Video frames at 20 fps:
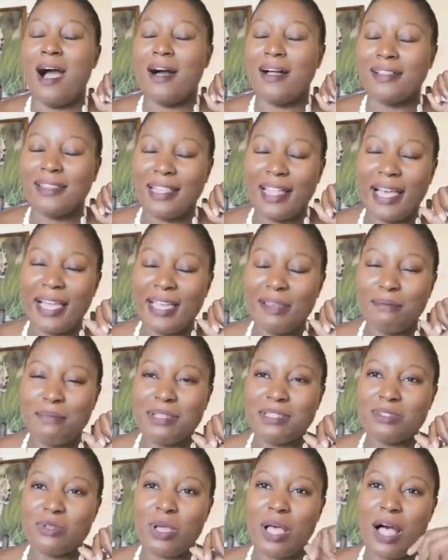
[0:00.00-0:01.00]

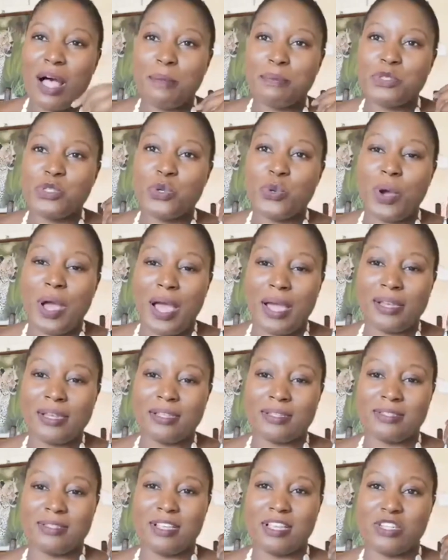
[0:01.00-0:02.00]
Alignment helps you
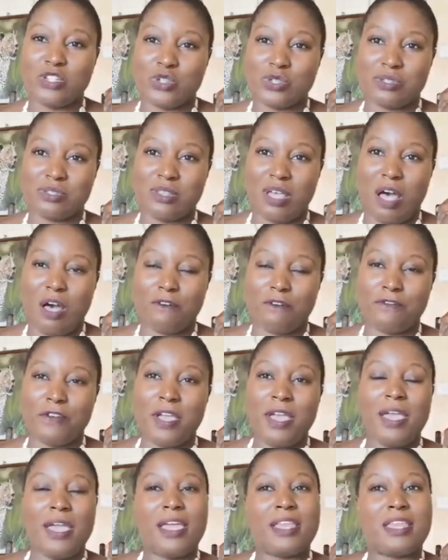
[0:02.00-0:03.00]
understand yourself.
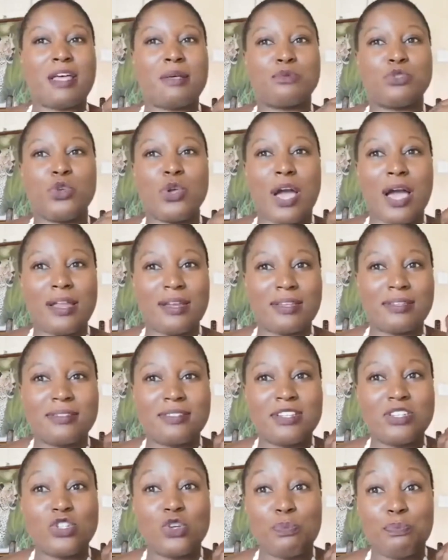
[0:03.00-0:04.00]
It helps you
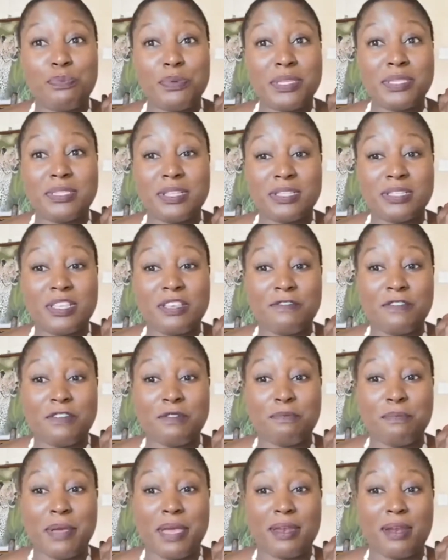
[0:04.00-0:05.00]
understand your business
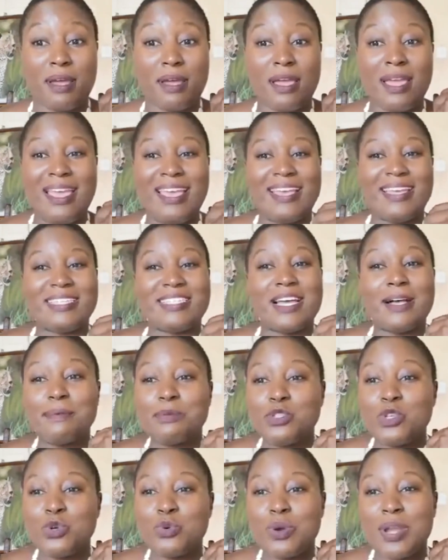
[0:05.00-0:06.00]
even better. It
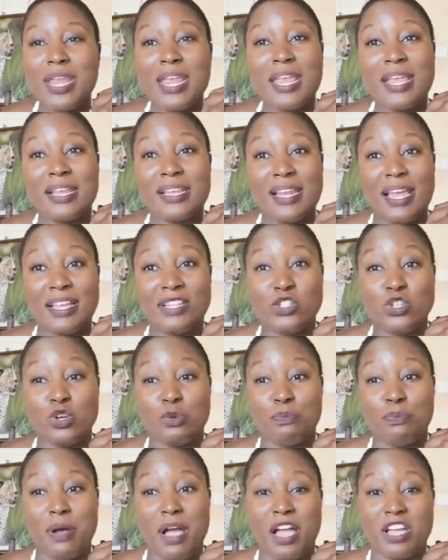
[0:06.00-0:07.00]
helps you reignite
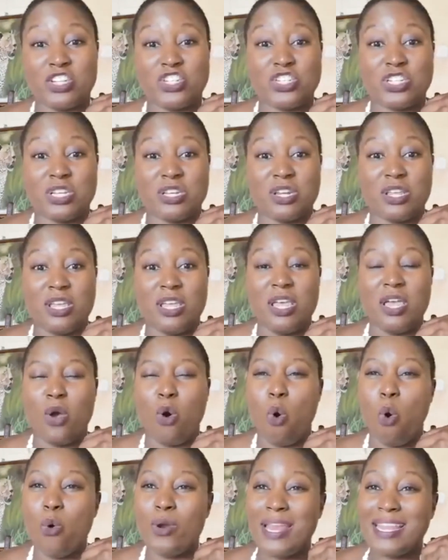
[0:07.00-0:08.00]
your passion
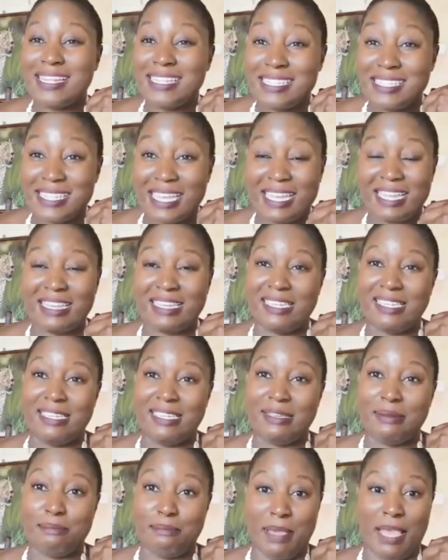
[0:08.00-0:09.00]
on a
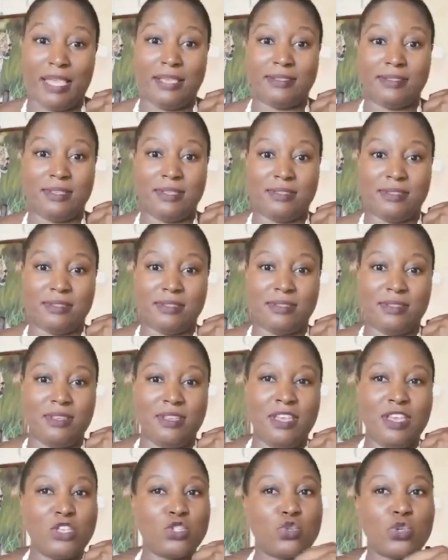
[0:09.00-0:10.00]
daily basis.
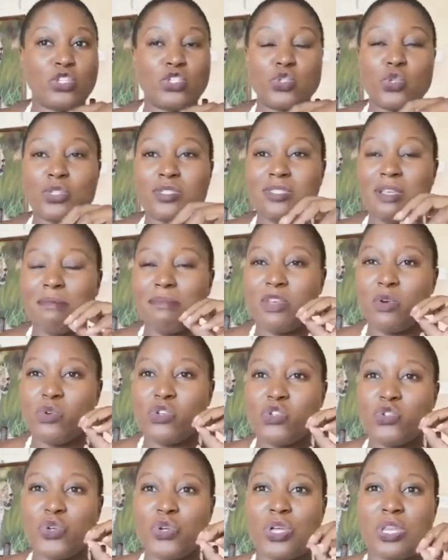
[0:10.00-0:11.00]
So it's not something
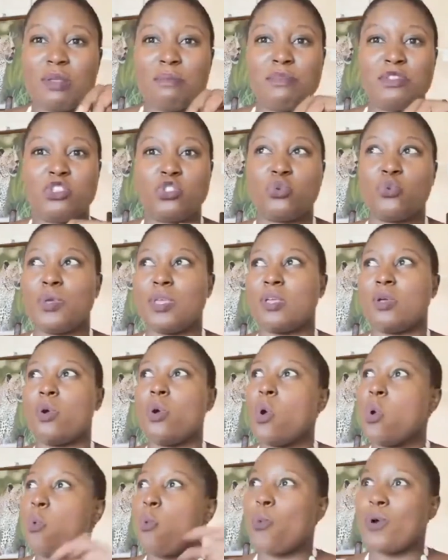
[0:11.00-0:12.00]
which you're going to be
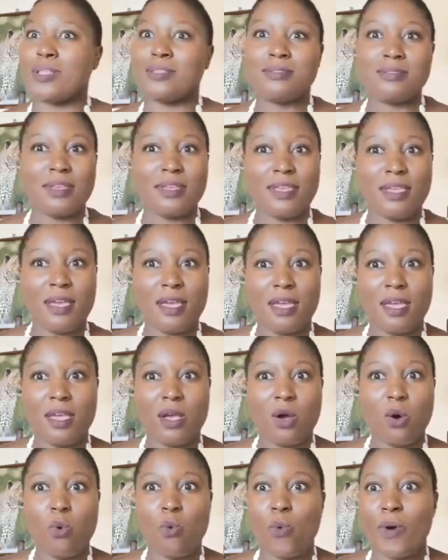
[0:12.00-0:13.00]
doing once a year
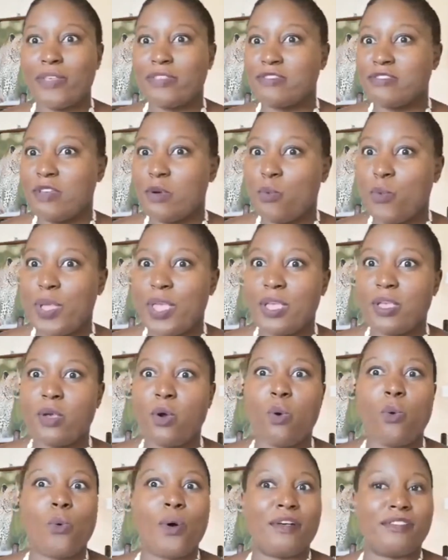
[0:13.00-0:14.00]
or once a
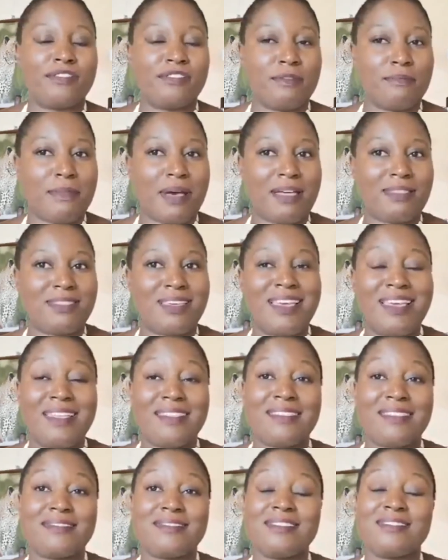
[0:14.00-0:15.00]
week or once a month.
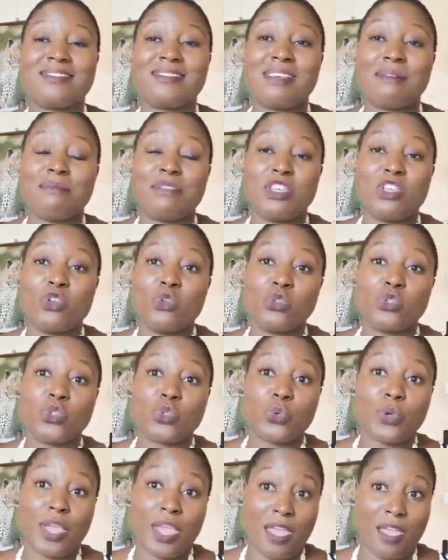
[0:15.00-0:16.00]
This is something you'll
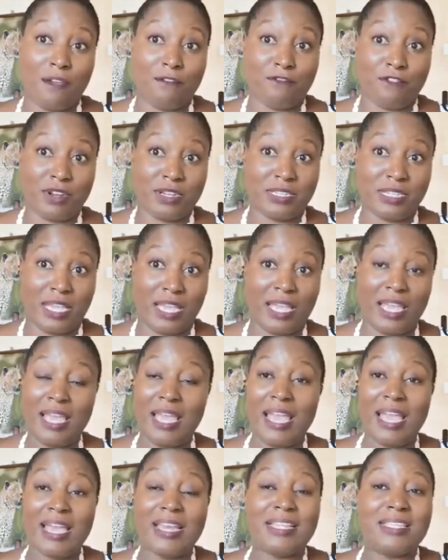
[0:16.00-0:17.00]
do every day.
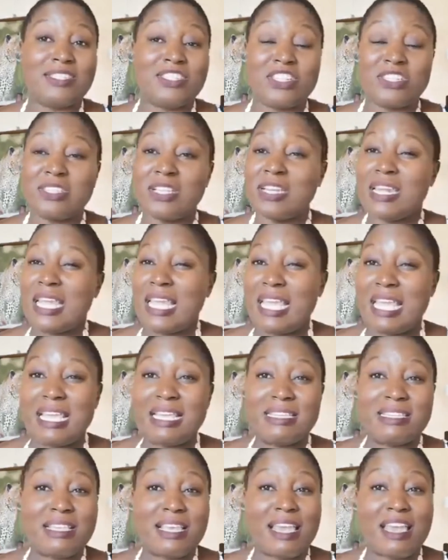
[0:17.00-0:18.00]
And it's just an
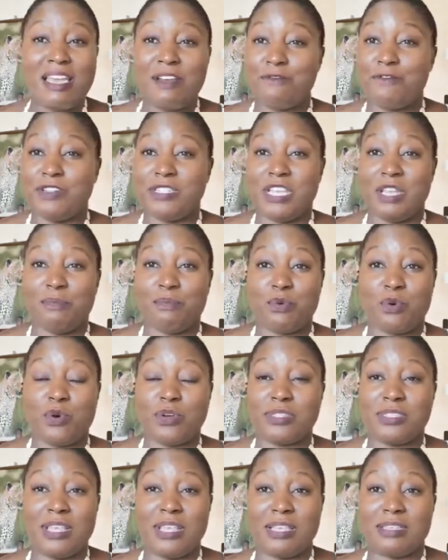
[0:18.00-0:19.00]
easy everyday
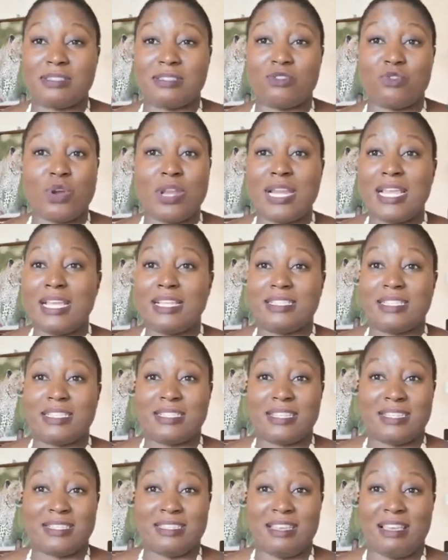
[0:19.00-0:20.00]
process. Really, it
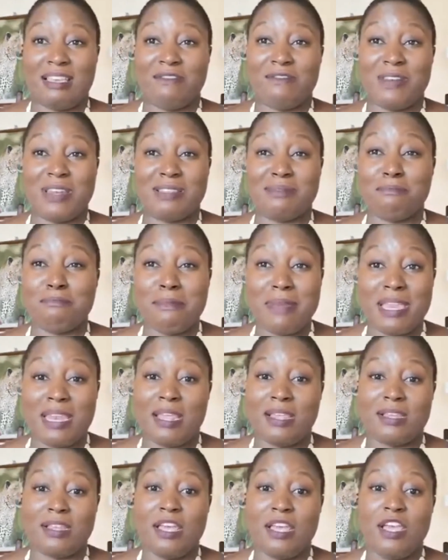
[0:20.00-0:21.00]
doesn't take even a
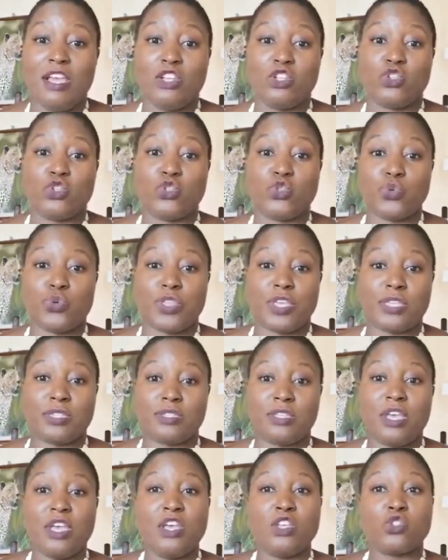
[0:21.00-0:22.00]
minute to do
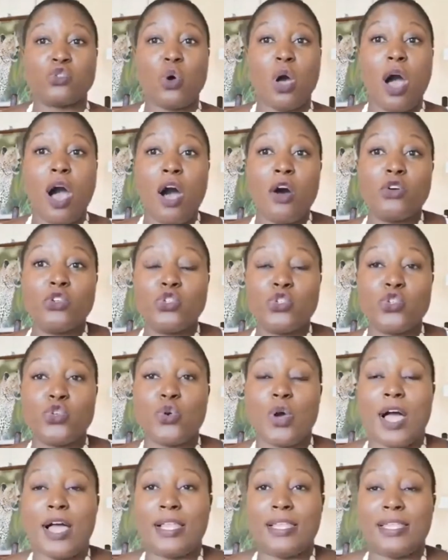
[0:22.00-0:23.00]
this. So how do
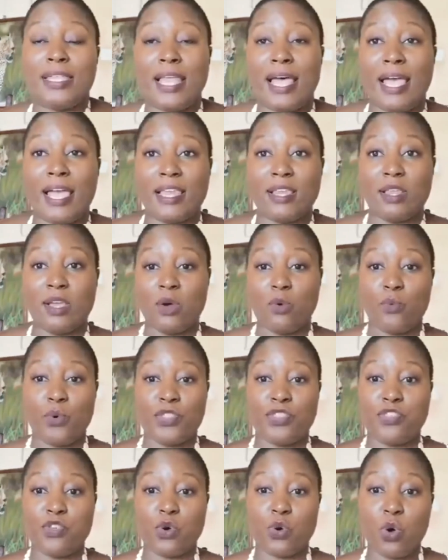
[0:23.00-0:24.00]
you align
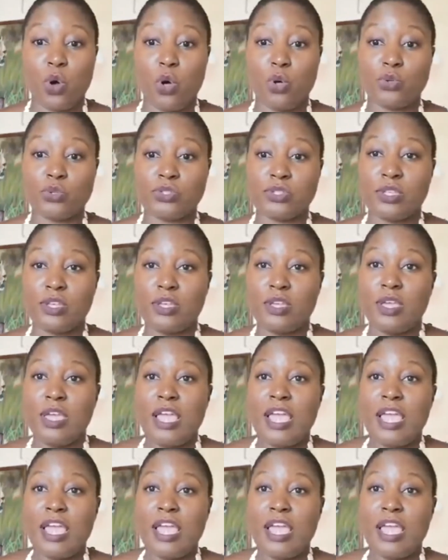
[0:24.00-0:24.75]
with your goals?